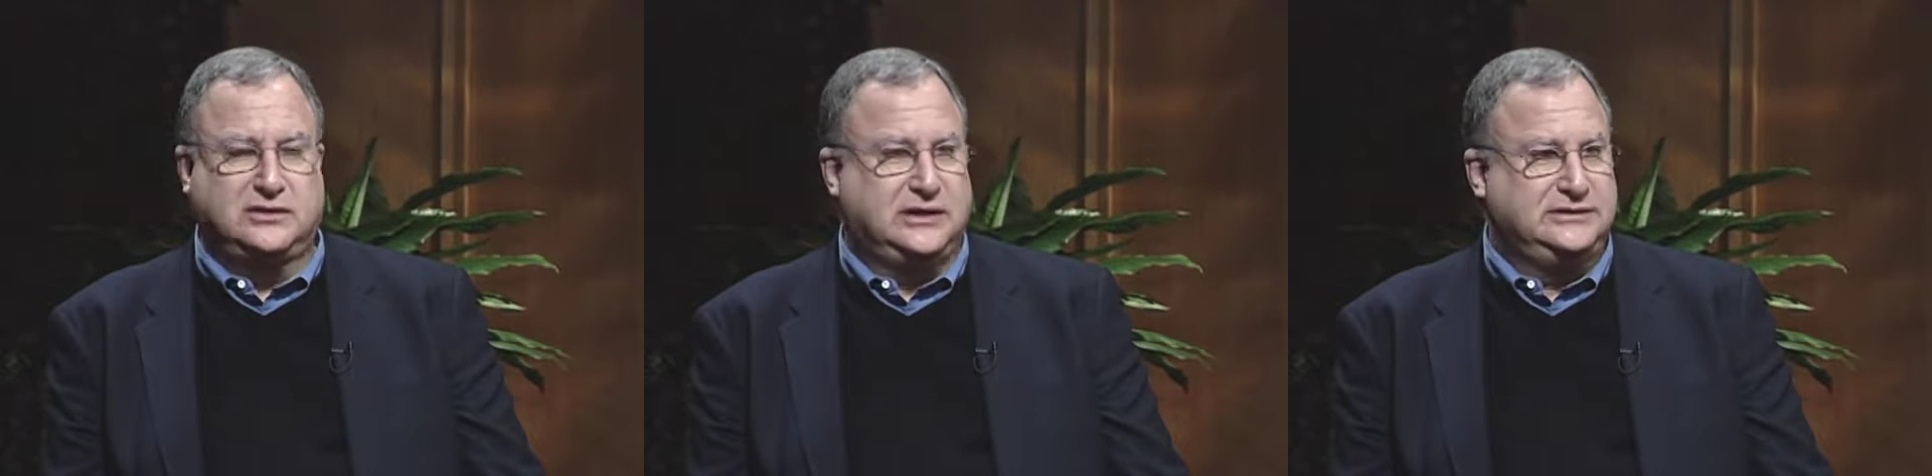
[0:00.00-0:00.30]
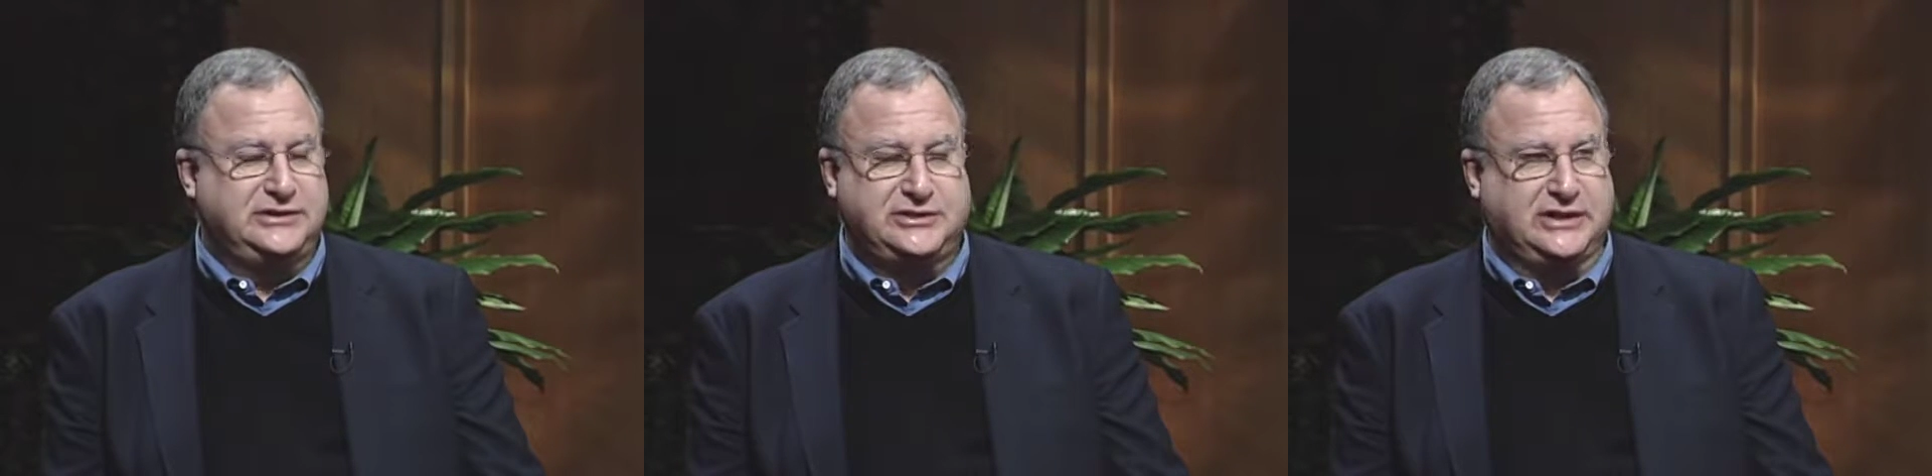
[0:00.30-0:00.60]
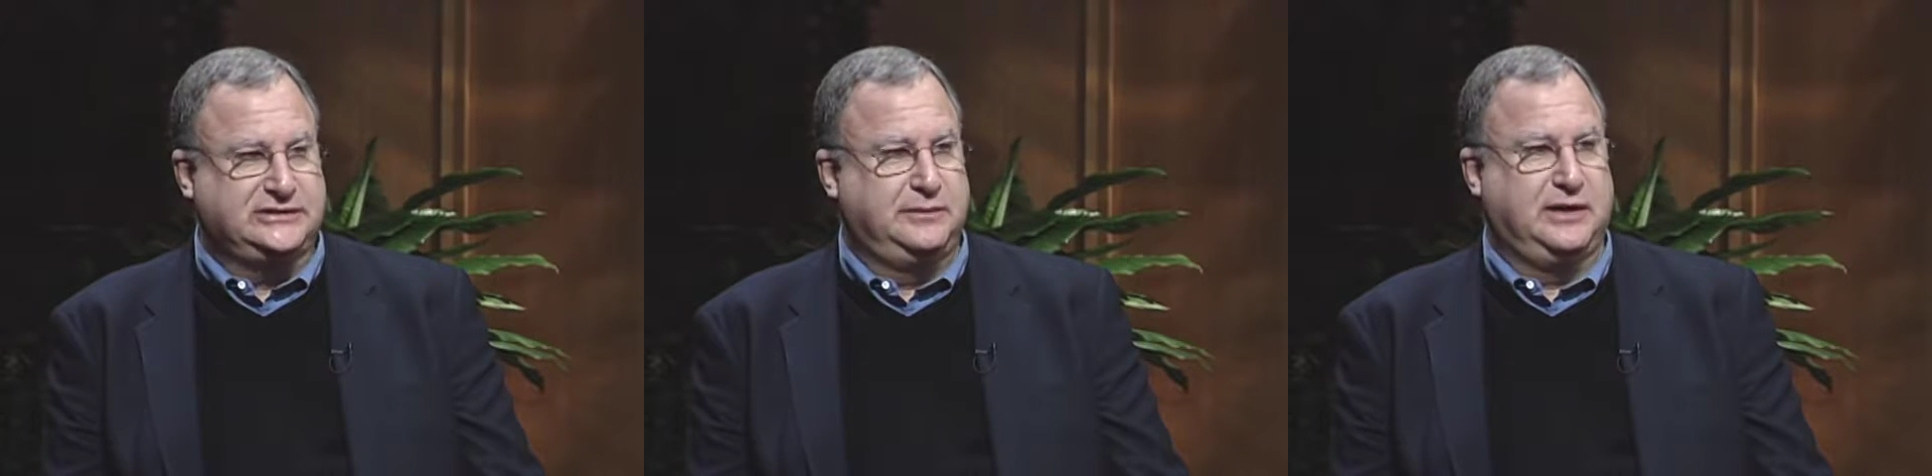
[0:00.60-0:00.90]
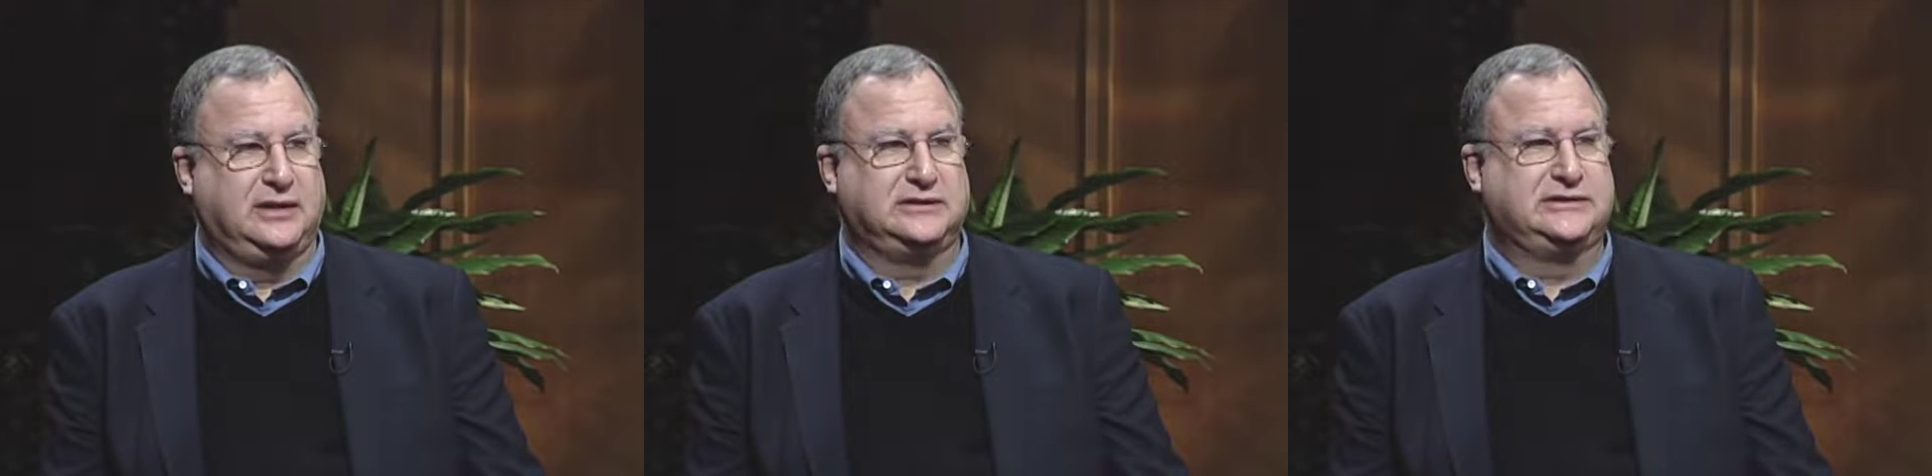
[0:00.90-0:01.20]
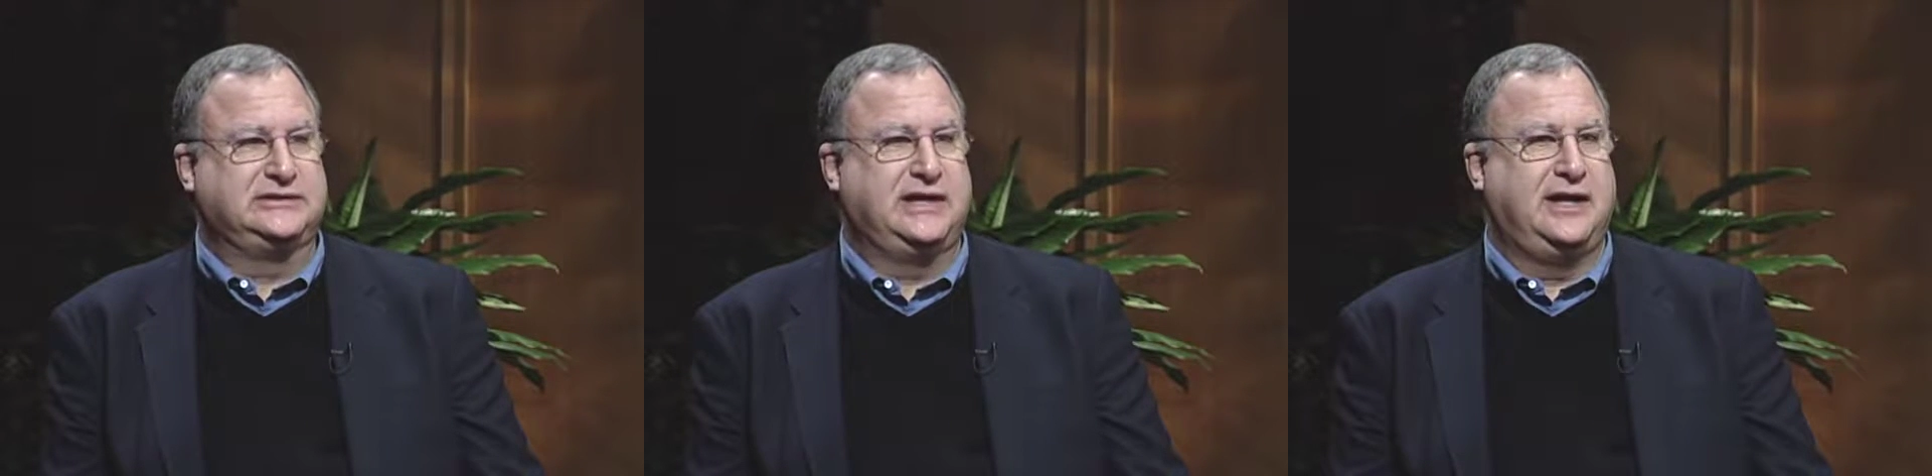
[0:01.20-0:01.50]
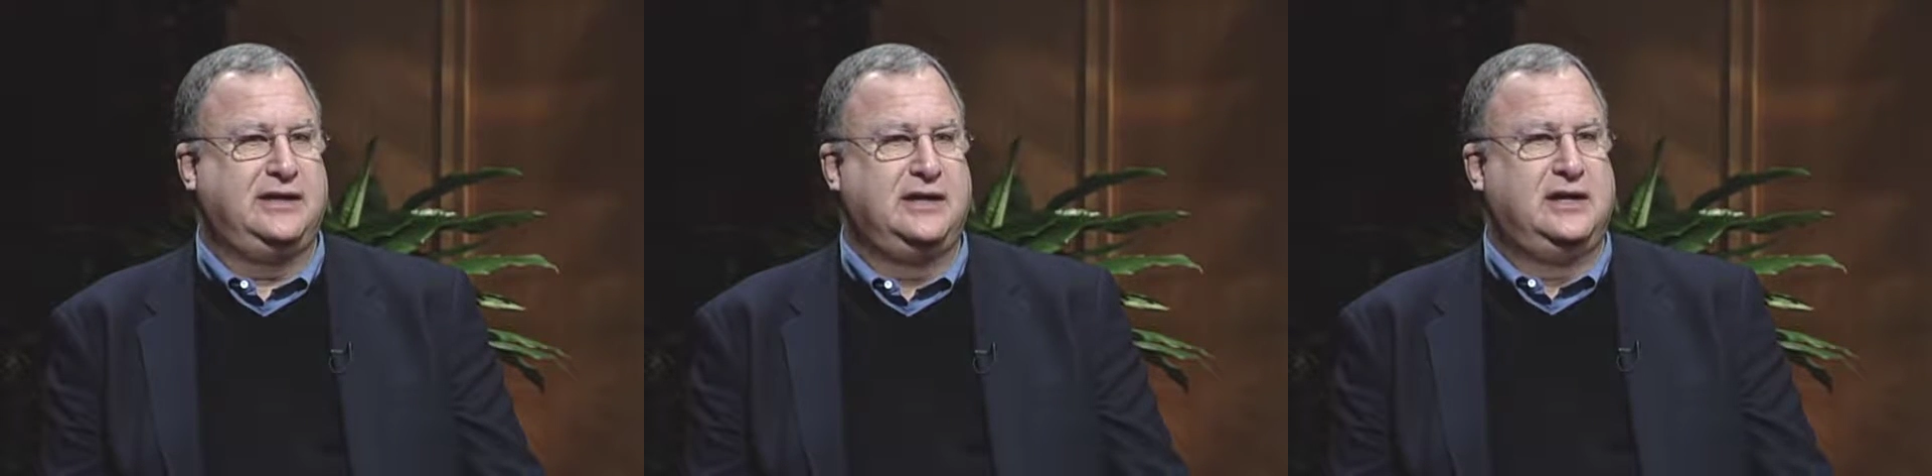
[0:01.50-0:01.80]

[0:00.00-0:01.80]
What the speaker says: Tons of checks and balances. And